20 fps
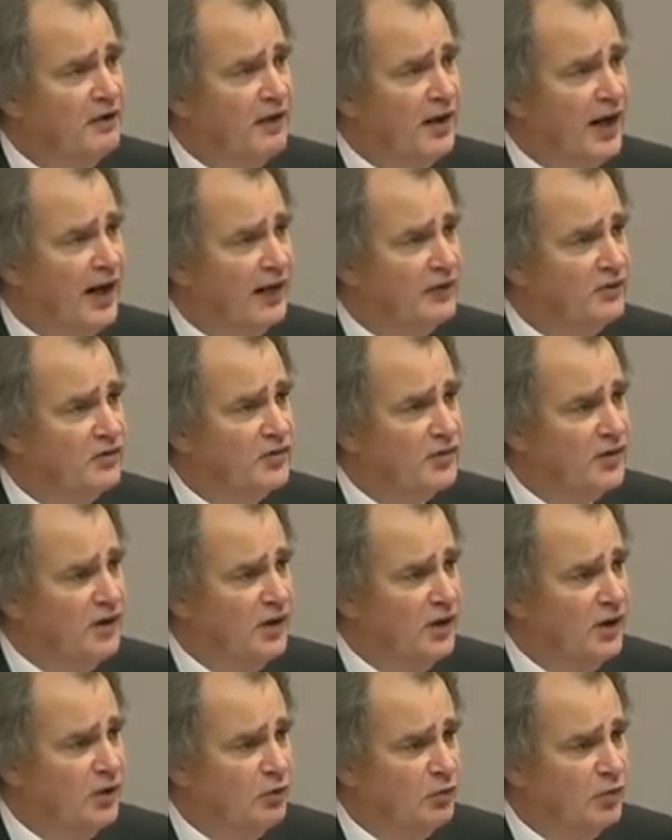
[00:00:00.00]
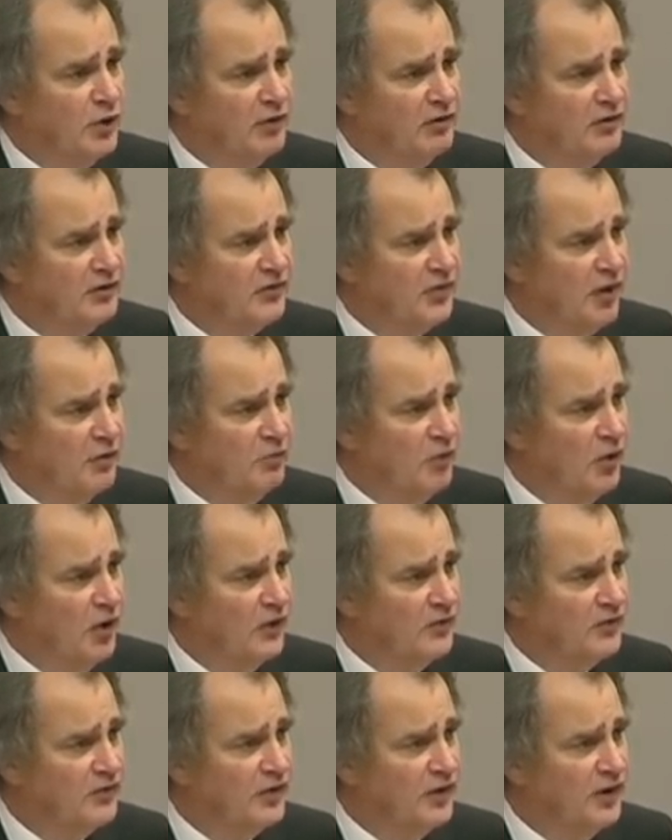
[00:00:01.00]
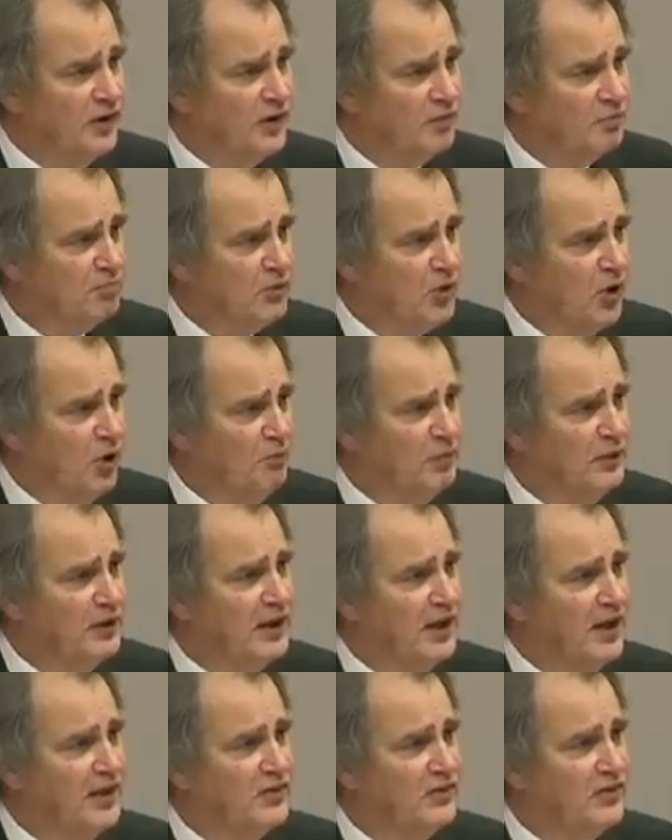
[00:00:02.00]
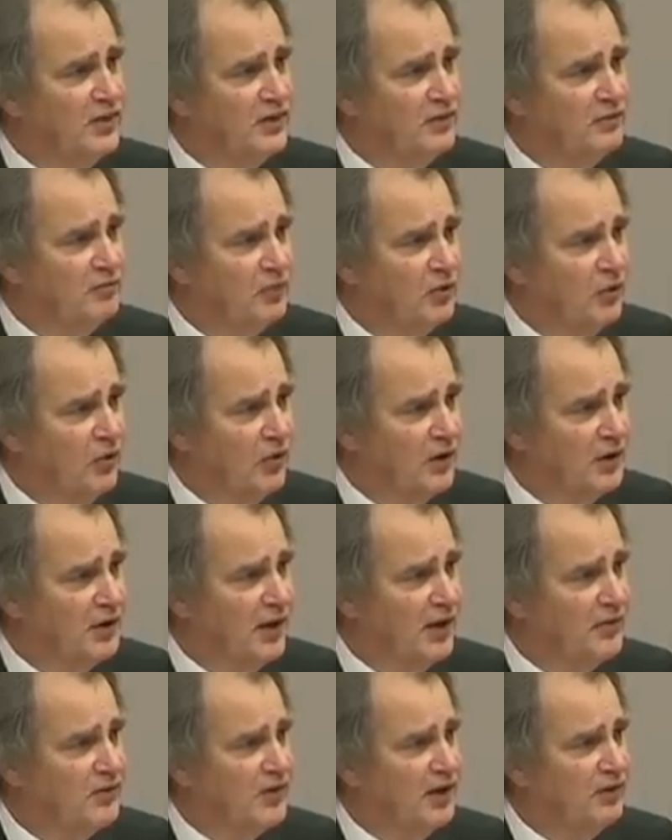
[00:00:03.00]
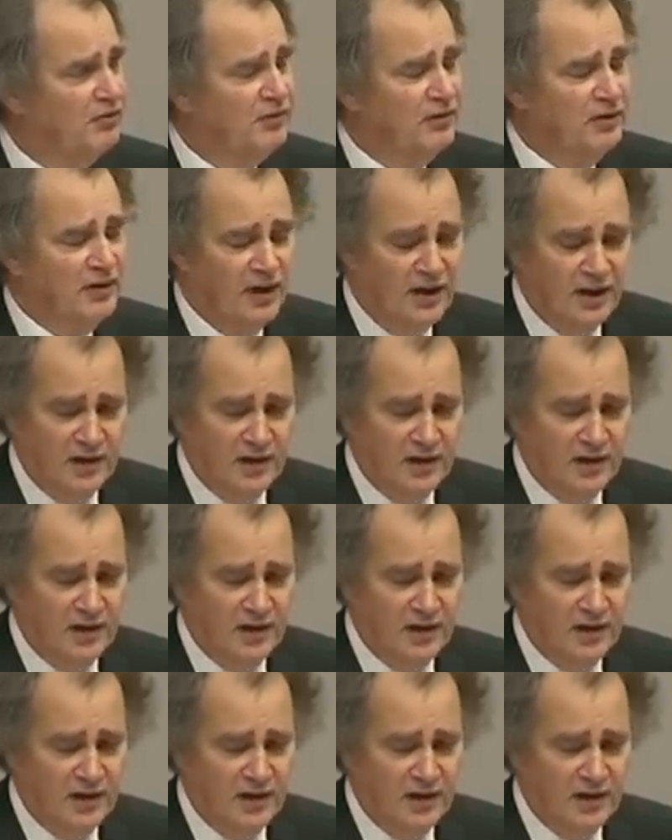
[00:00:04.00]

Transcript: that uh, we're a somewhat uh, complicated organisation.